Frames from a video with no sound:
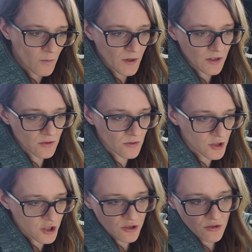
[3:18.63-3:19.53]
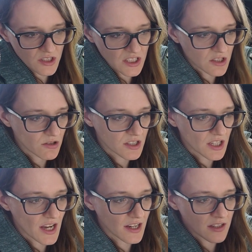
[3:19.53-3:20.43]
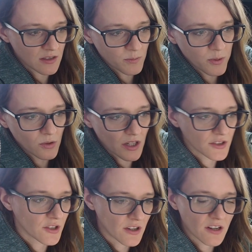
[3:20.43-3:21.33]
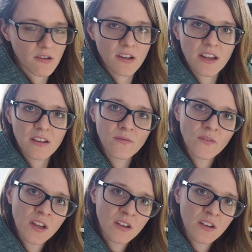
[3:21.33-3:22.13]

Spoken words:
when you shoot into a target and pull out your arrow again,